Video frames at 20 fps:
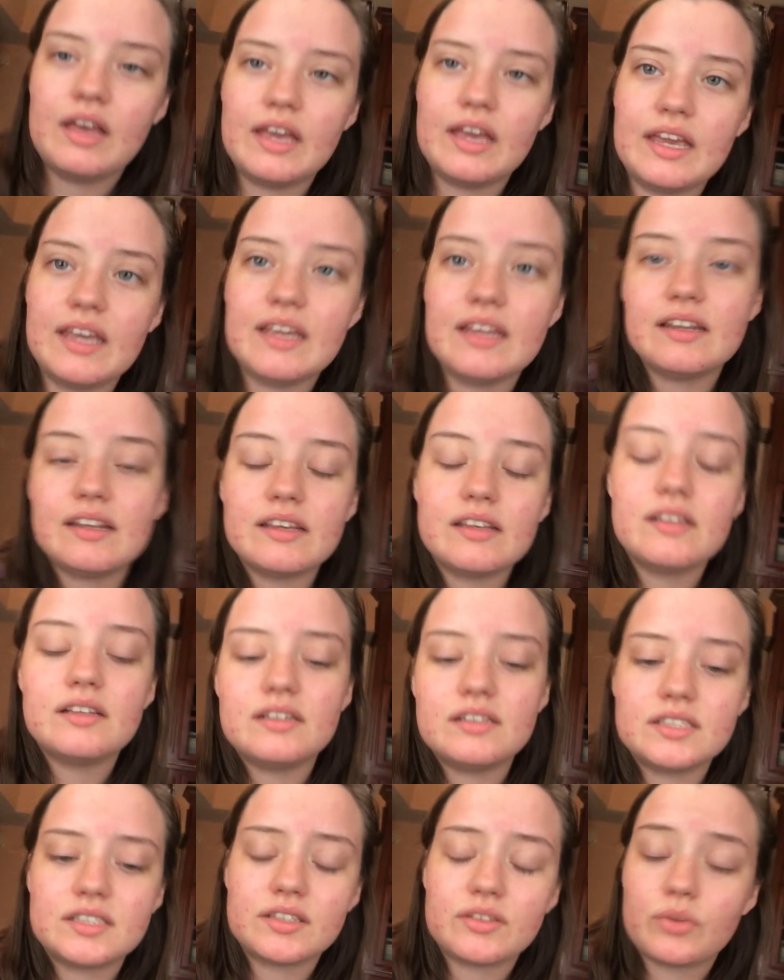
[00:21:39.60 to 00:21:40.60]
It
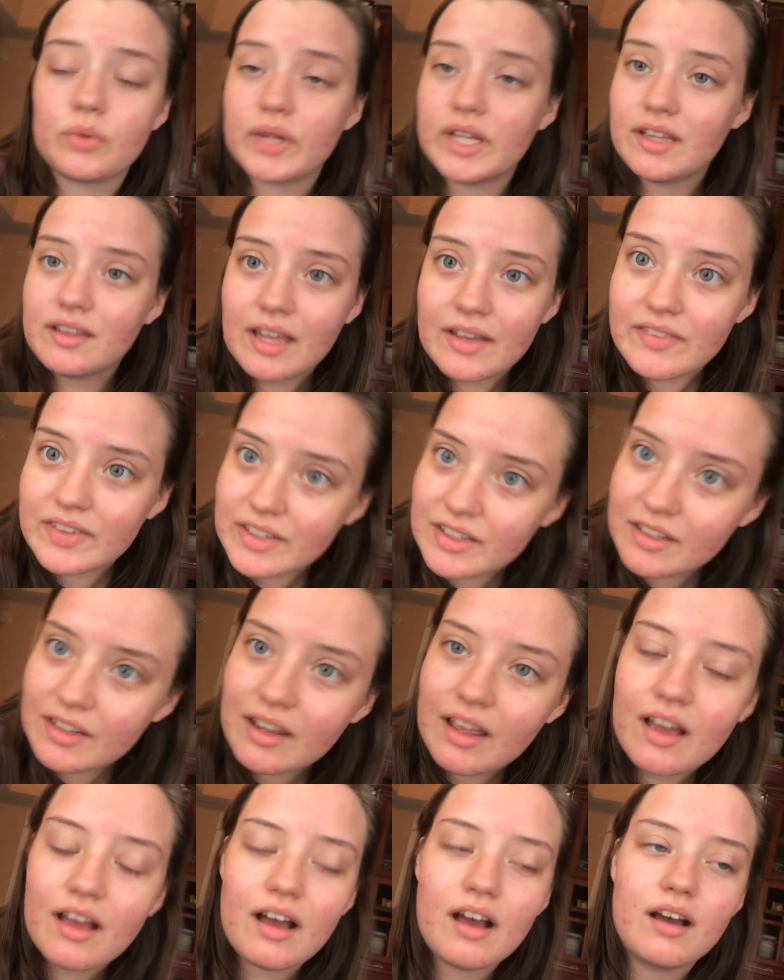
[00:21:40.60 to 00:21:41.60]
is 3:11.
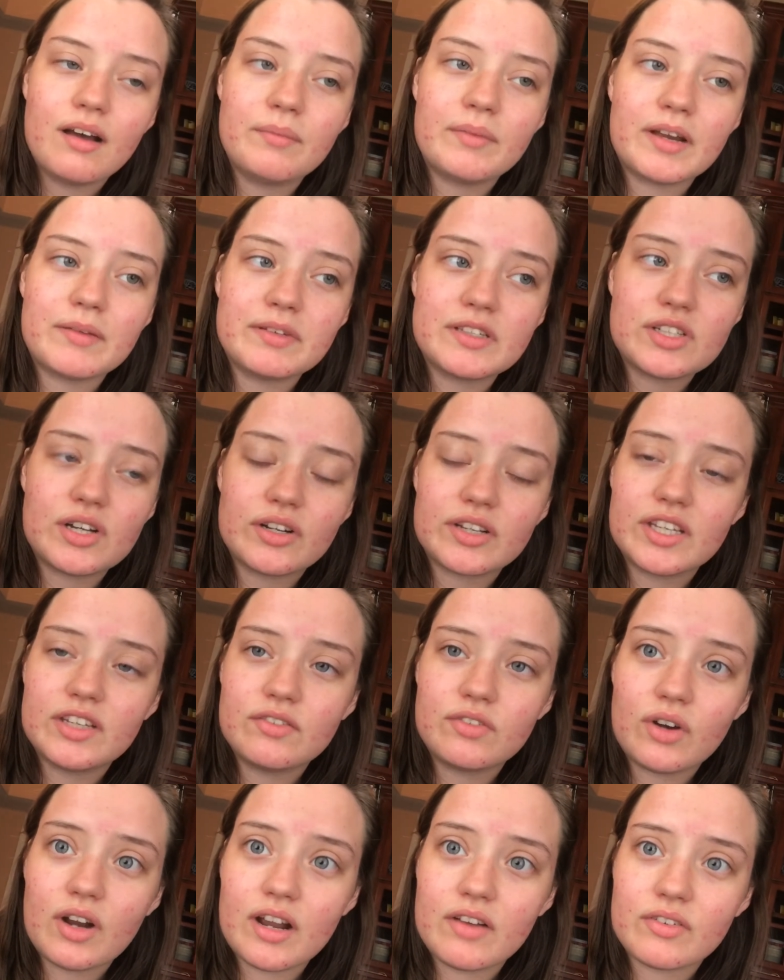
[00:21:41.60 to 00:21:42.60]
I've been talking
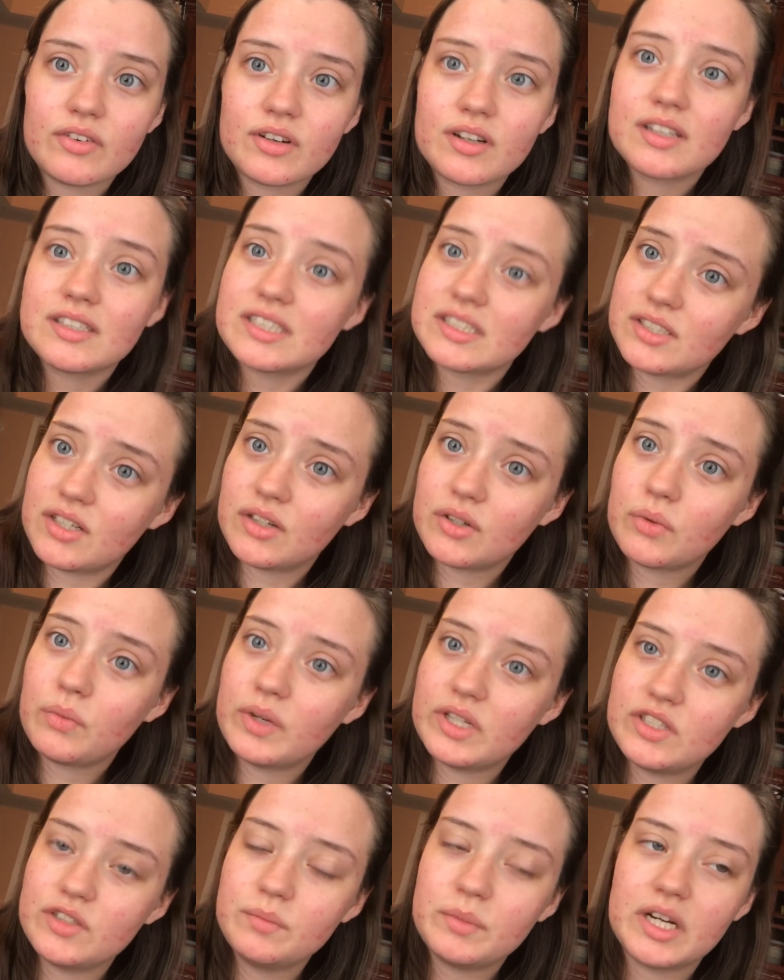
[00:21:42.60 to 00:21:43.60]
forever because I talk way
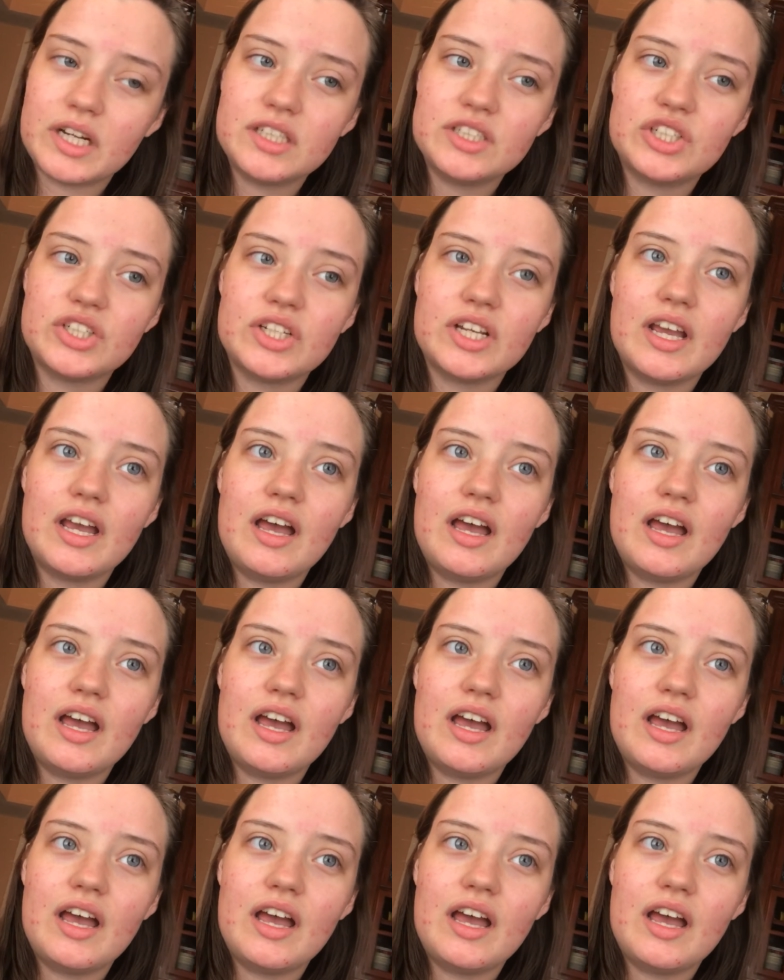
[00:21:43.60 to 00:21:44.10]
too much.